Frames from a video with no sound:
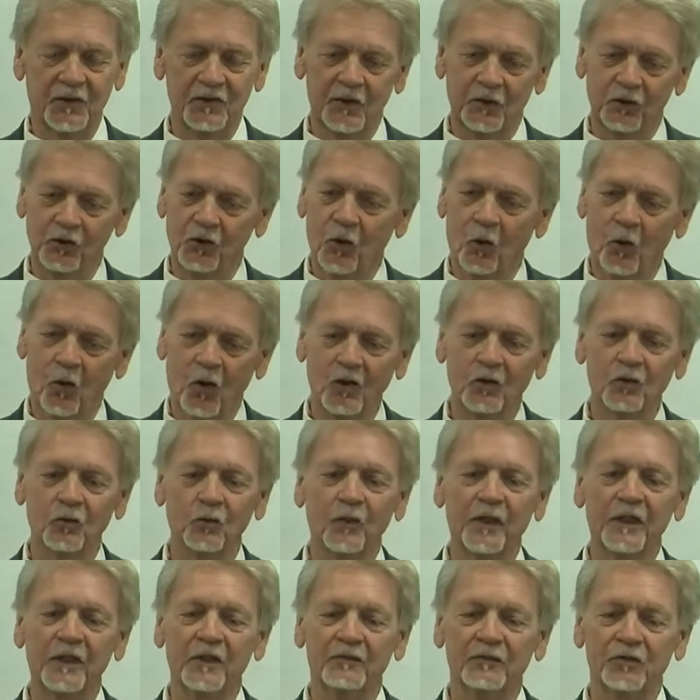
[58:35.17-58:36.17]
And then go on
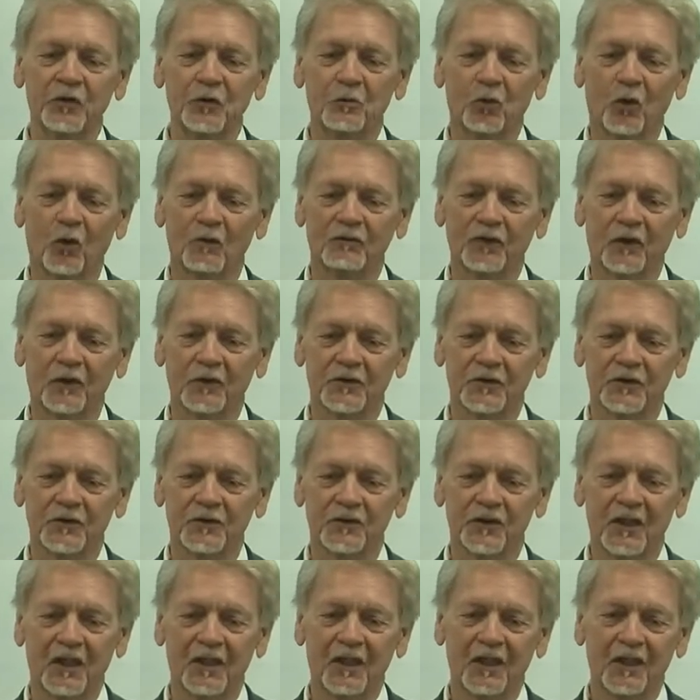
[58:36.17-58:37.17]
and read a few more
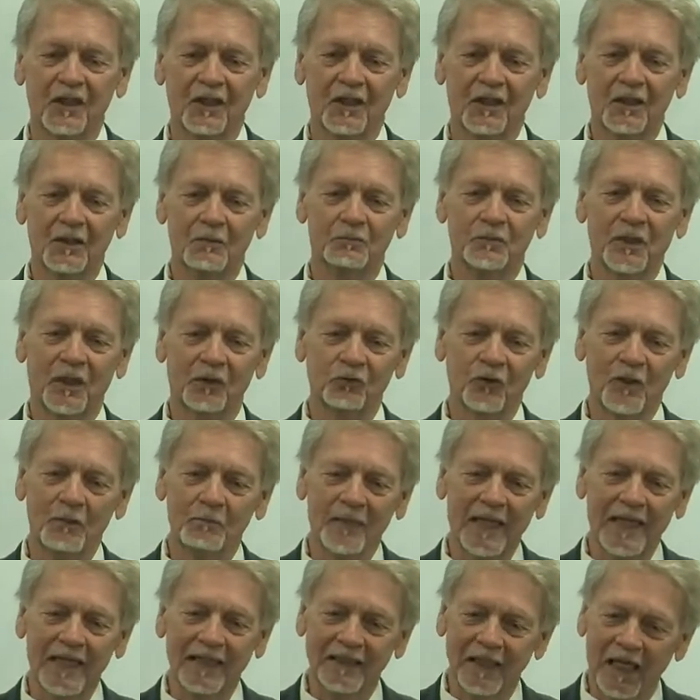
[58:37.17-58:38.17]
verses. But
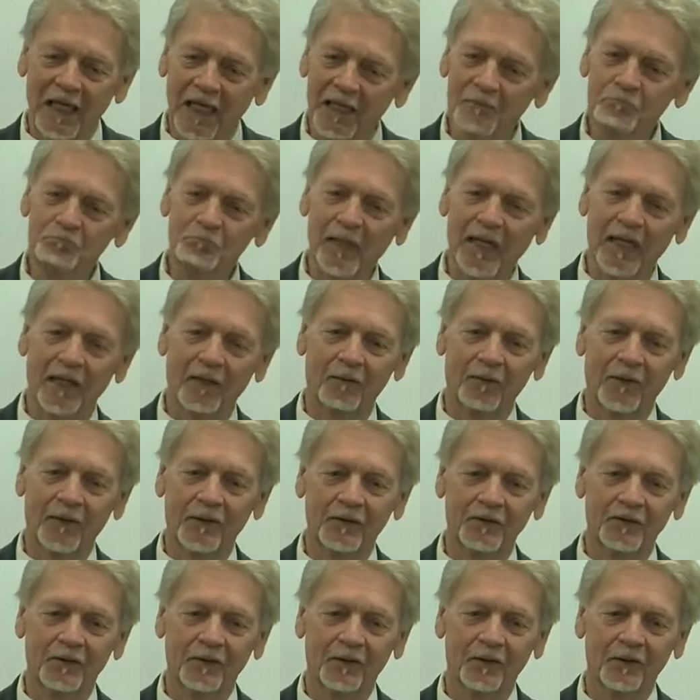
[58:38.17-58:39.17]
remain
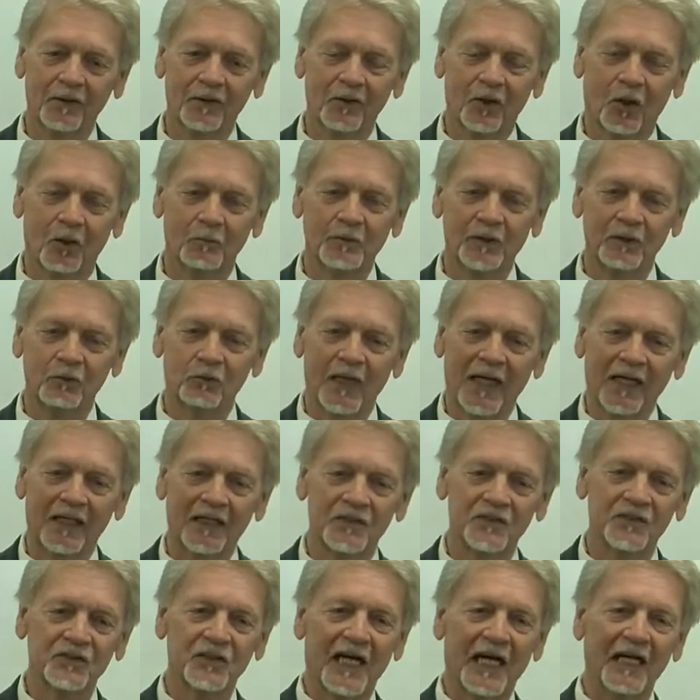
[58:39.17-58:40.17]
unmarried or be
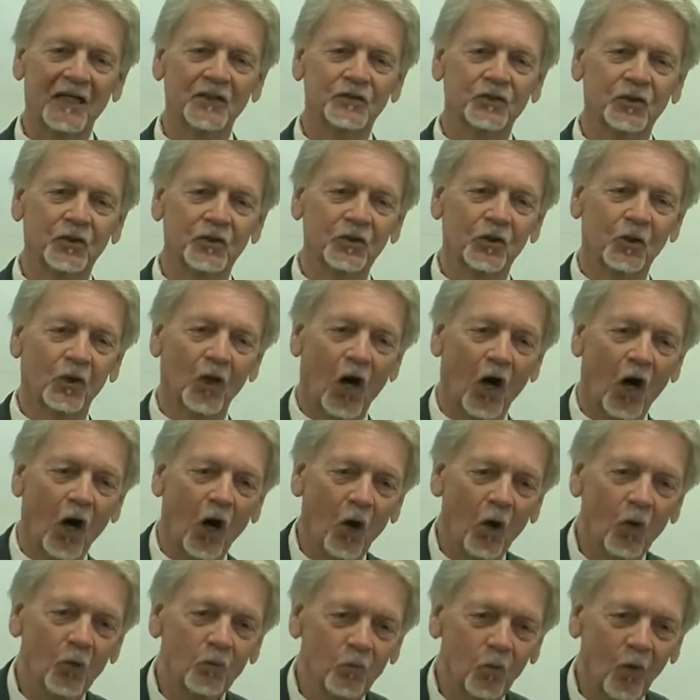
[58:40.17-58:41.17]
reconciled to your
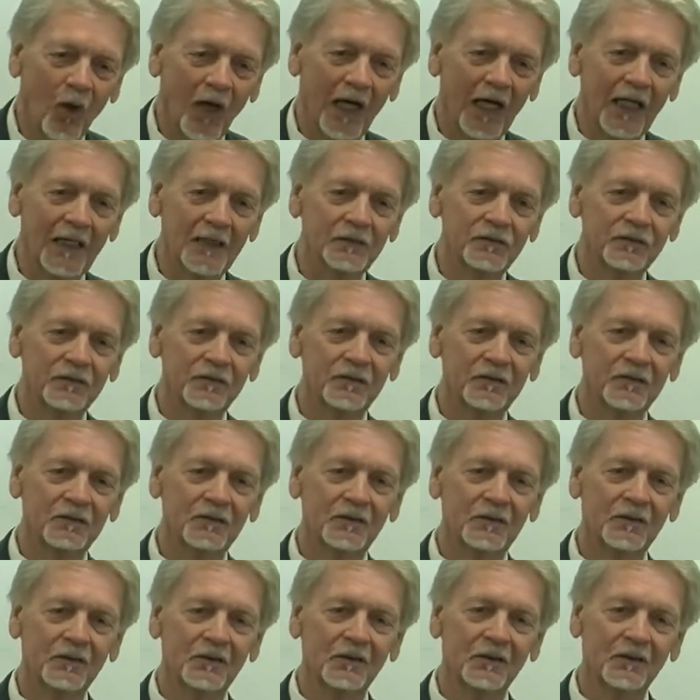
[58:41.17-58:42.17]
own wife
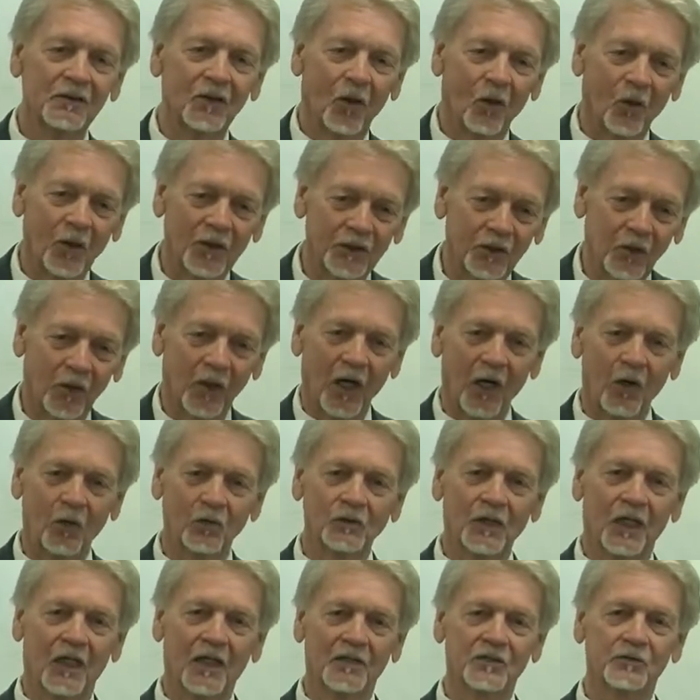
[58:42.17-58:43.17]
or your
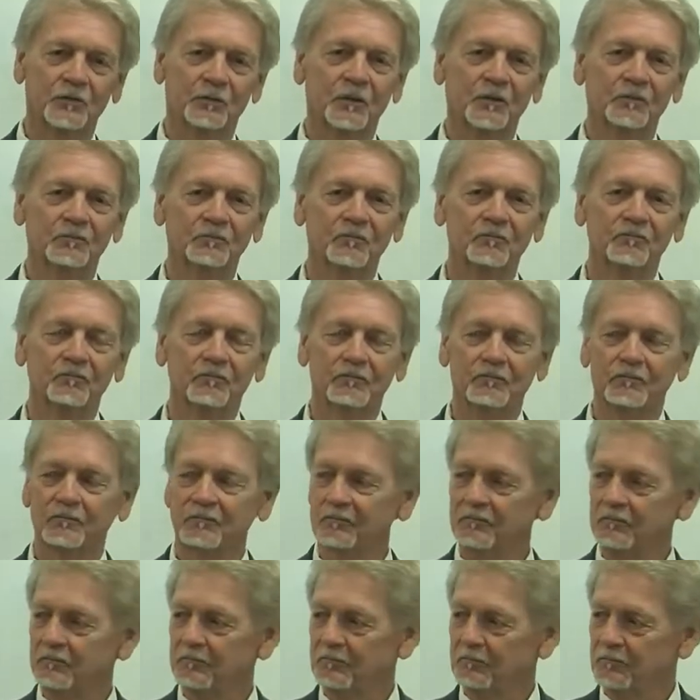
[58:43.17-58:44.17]
own husband.
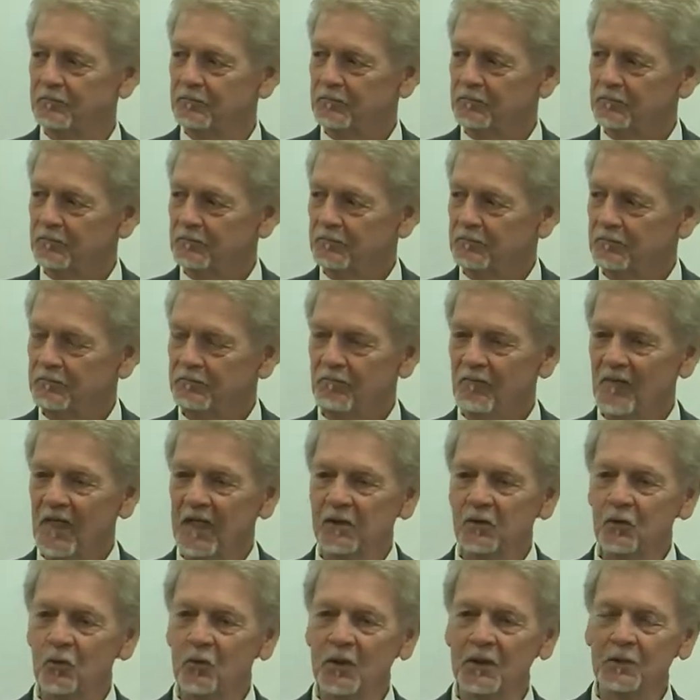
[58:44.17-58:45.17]

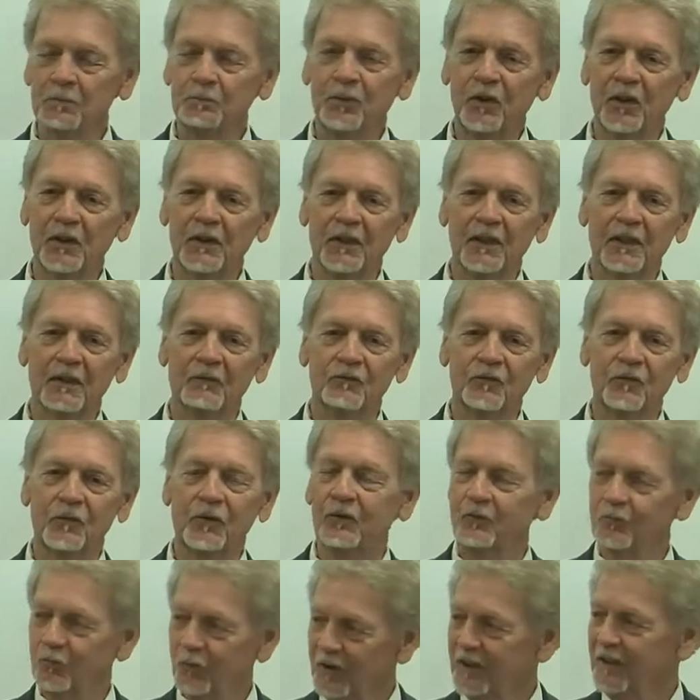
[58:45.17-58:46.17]
And I want to put an
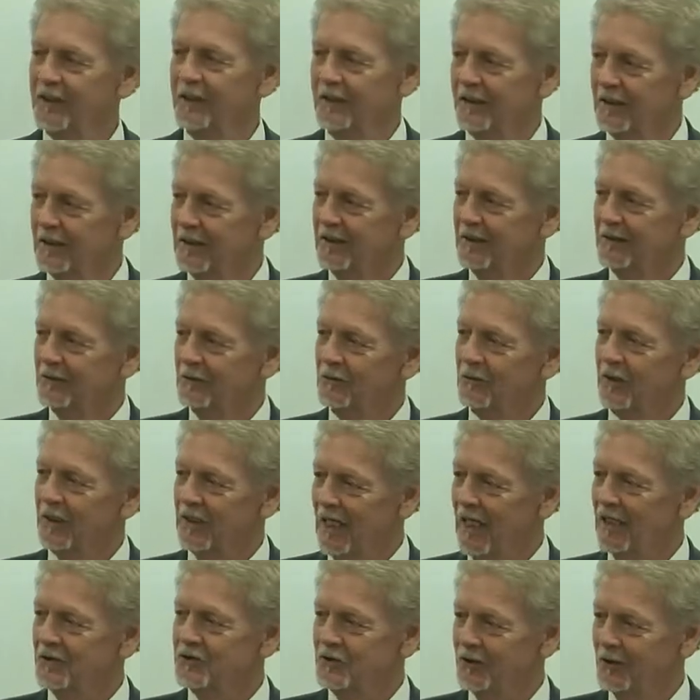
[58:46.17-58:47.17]
emphasis. We, we
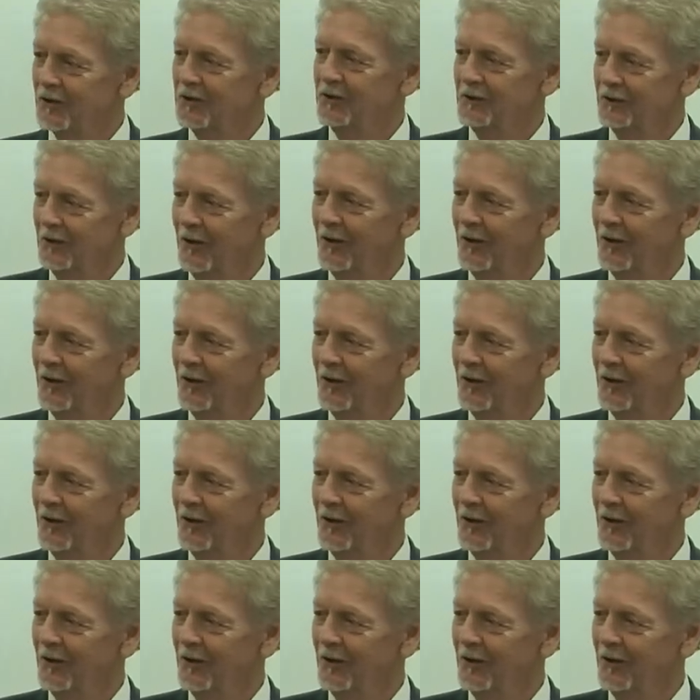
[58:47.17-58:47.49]
got you?